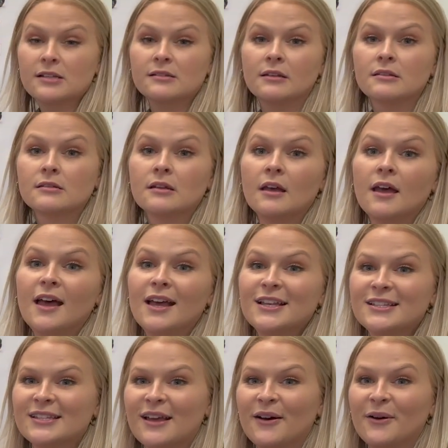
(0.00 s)
sense.
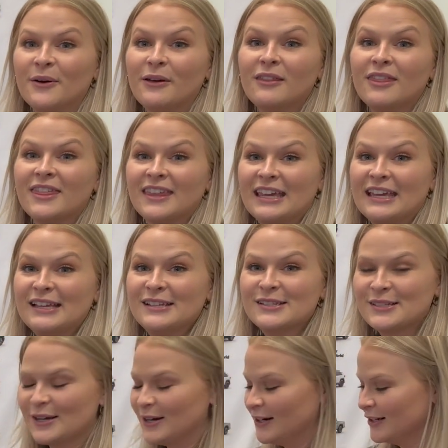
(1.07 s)
So these
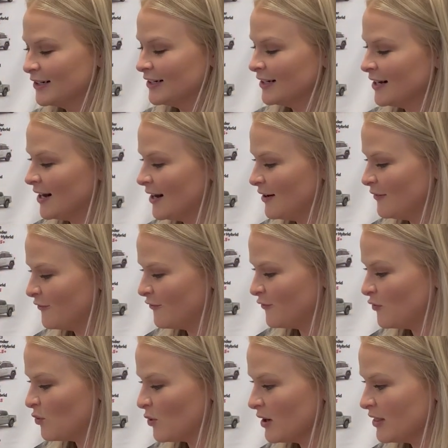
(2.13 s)
are
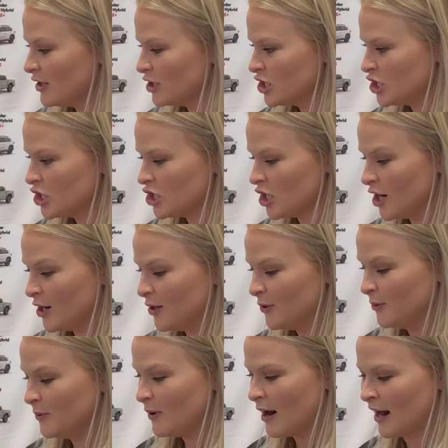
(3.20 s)
for the
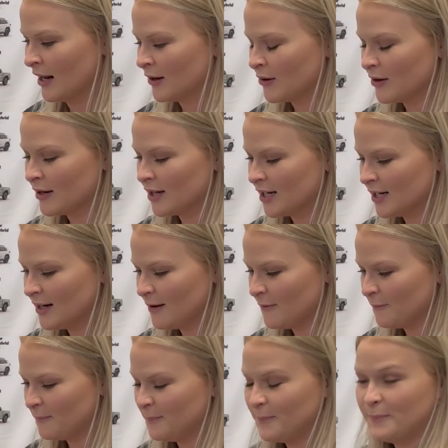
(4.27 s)
show. Our
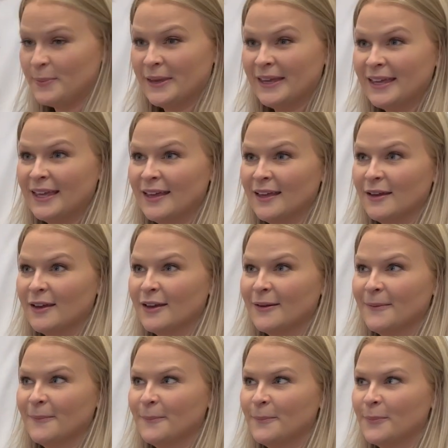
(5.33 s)
big
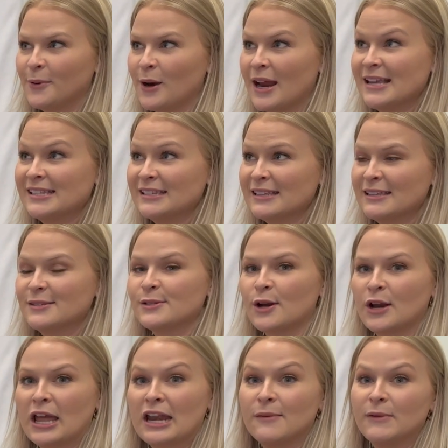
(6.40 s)
prizes are
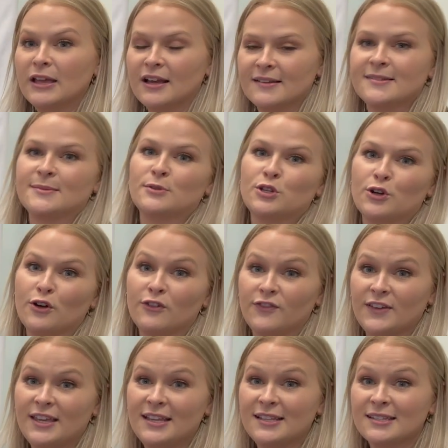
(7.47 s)
gonna be custom
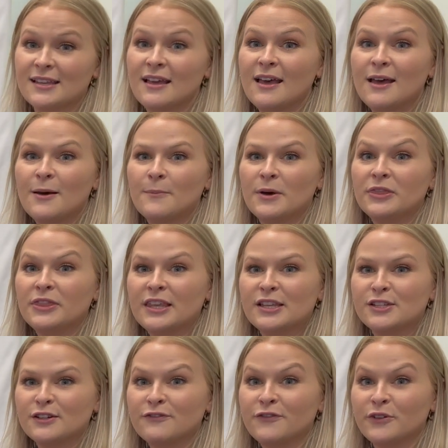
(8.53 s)
trophies, but
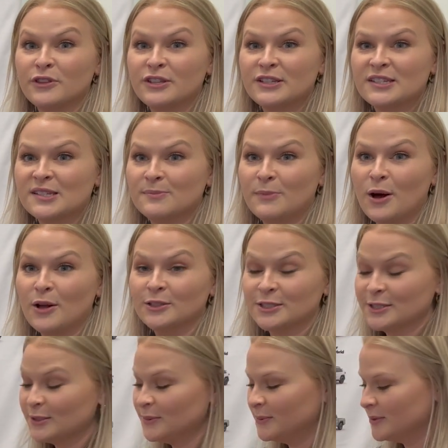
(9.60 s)
these are for the
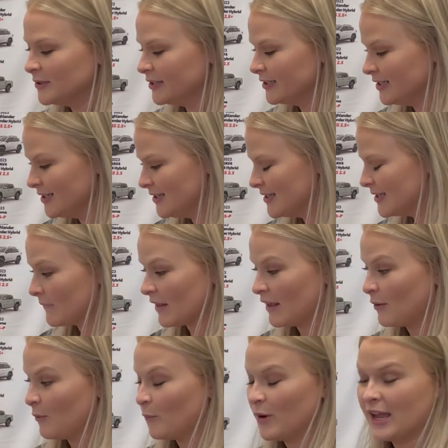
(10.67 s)
smaller awards.
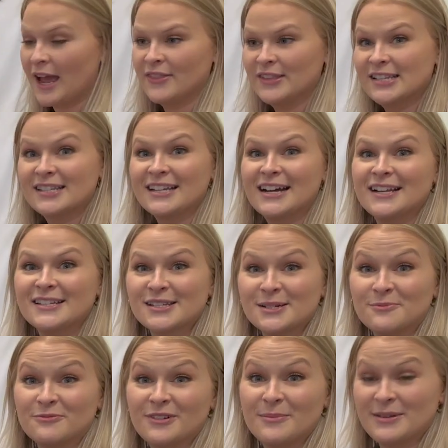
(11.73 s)
We got these custom
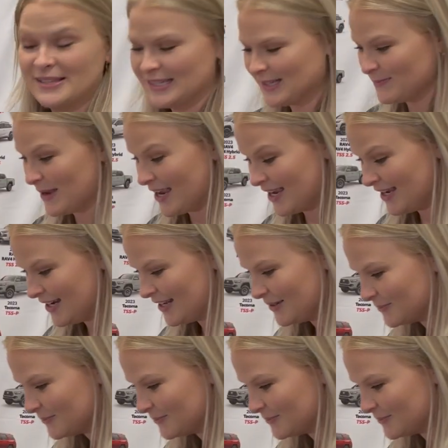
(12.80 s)
ribbons made.